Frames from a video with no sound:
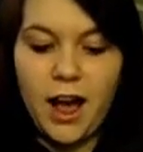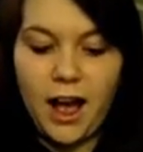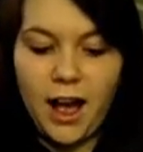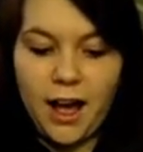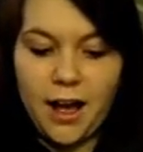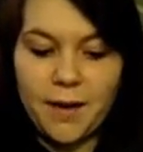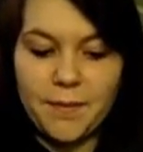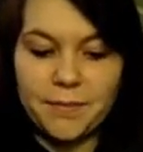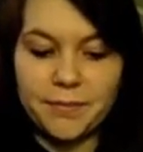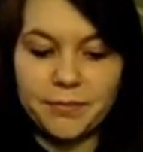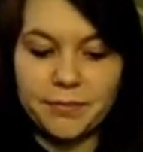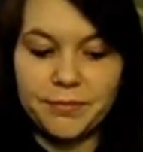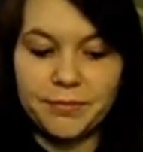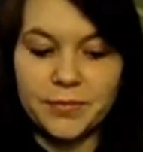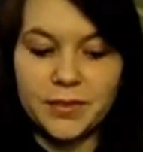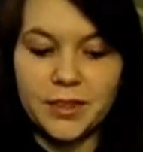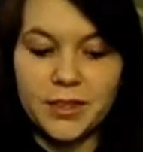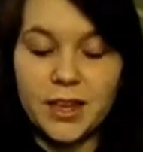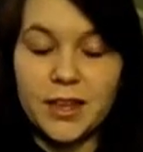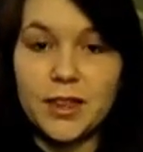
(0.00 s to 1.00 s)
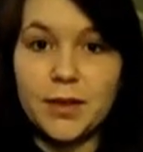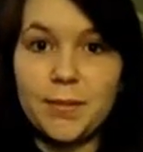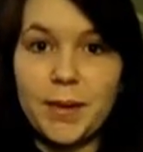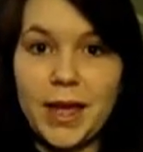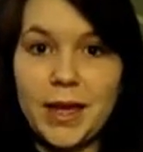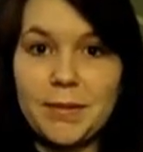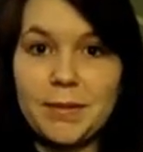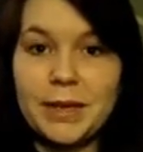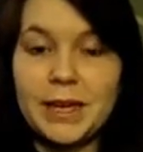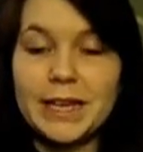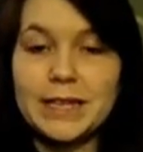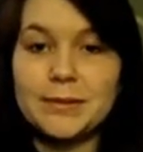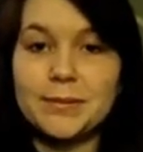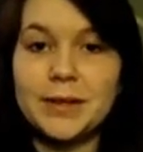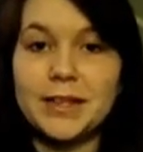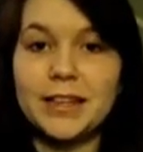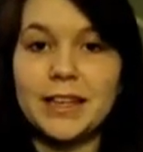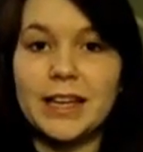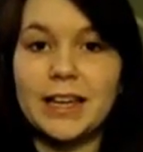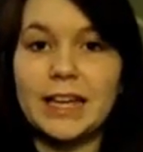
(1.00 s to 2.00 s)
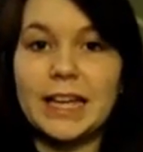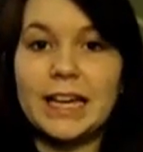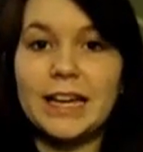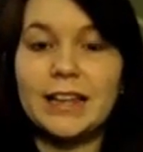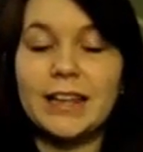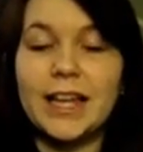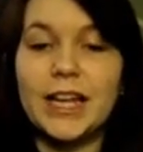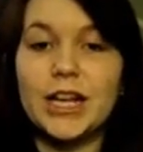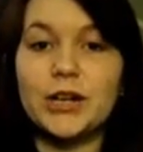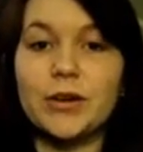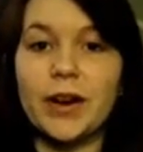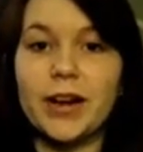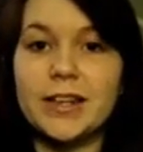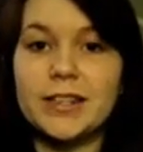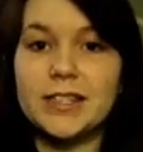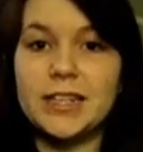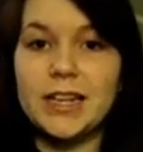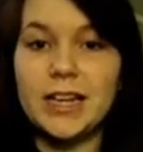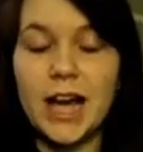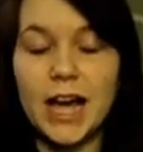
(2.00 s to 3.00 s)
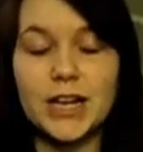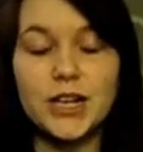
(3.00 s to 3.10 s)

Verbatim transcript: Um, the baby has been kicking like crazy.